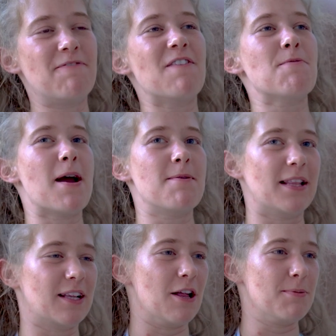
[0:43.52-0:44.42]
favorite part about
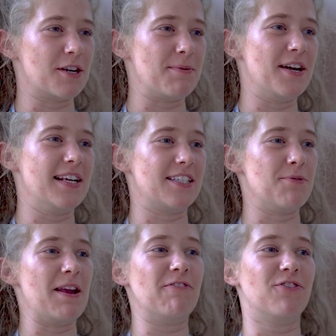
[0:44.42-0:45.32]
the global community is you
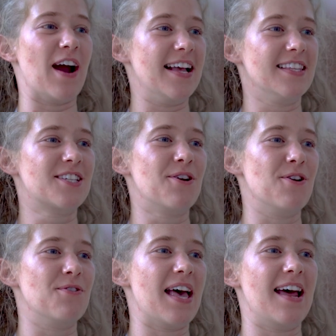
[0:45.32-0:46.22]
meet friends who
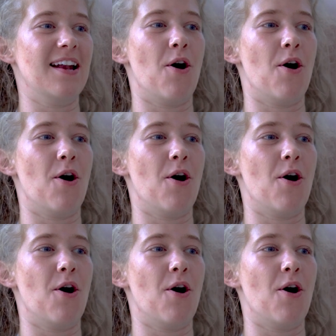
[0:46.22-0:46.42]
you then